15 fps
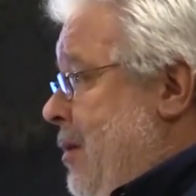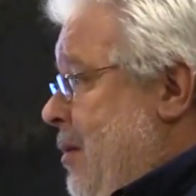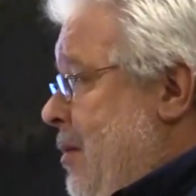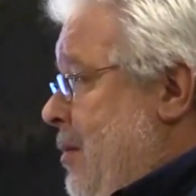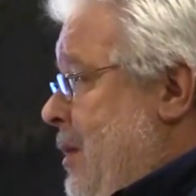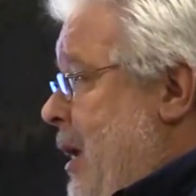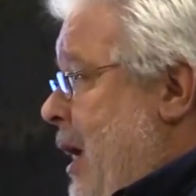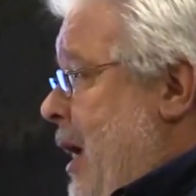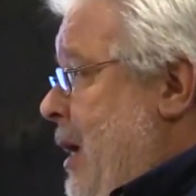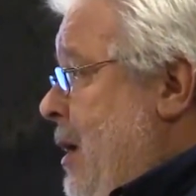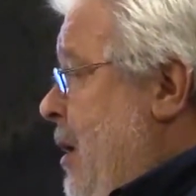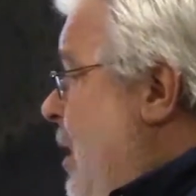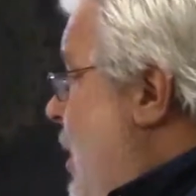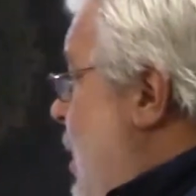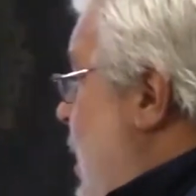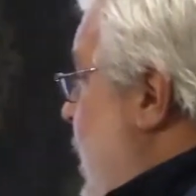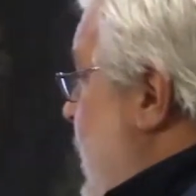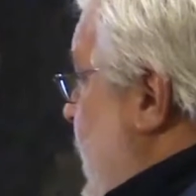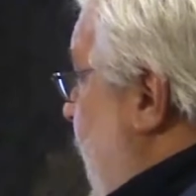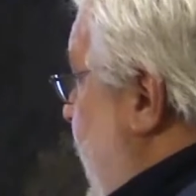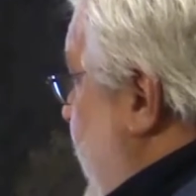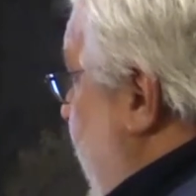Okay?
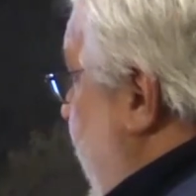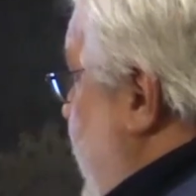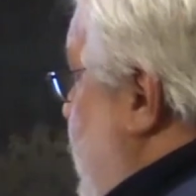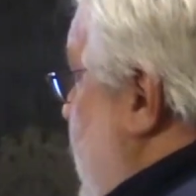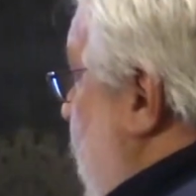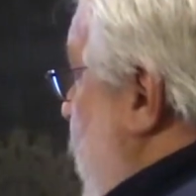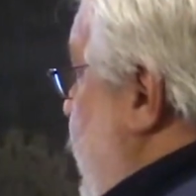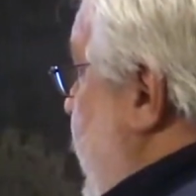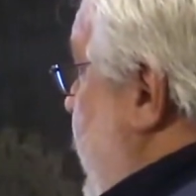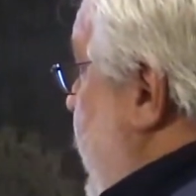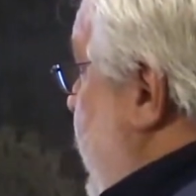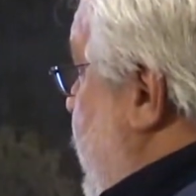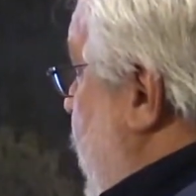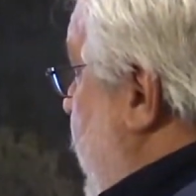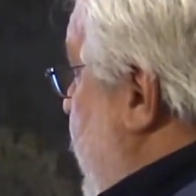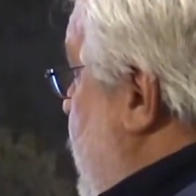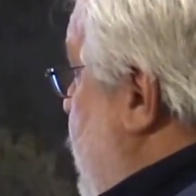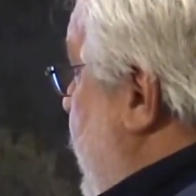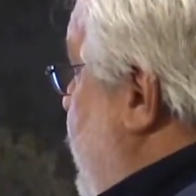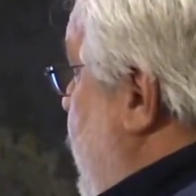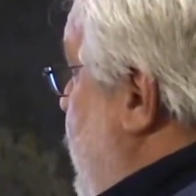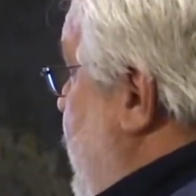That NAICS code then determines
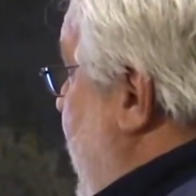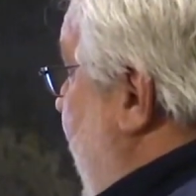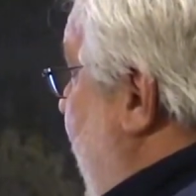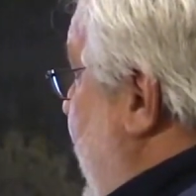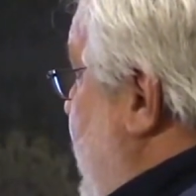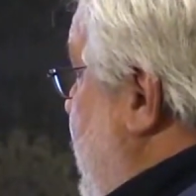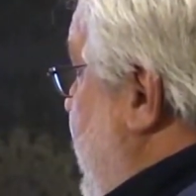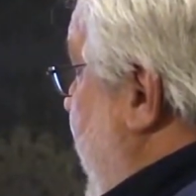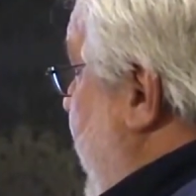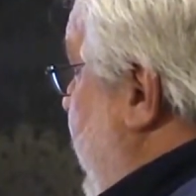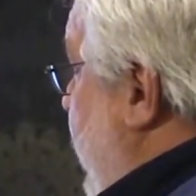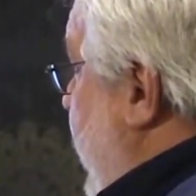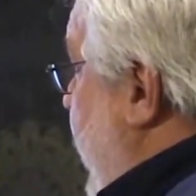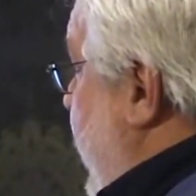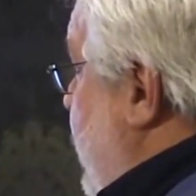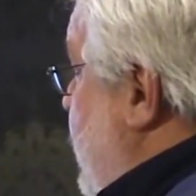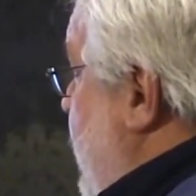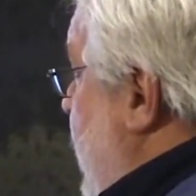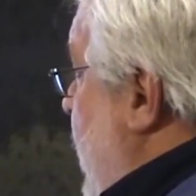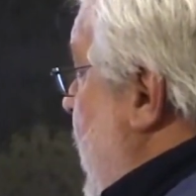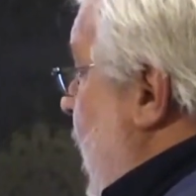what your size standard is.